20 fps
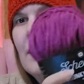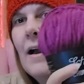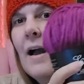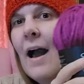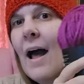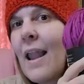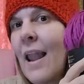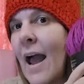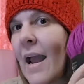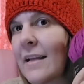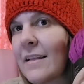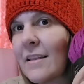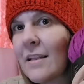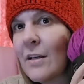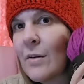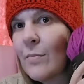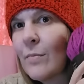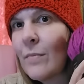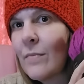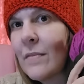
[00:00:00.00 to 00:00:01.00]
I like
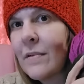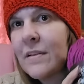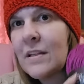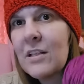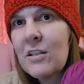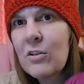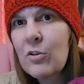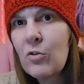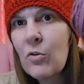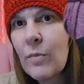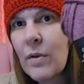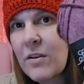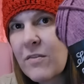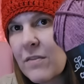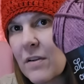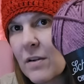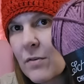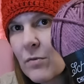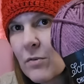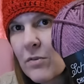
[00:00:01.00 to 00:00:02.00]
them. These two are my
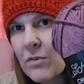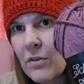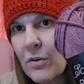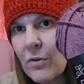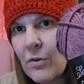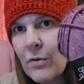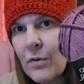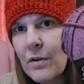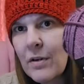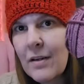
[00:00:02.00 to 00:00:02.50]
favorite though.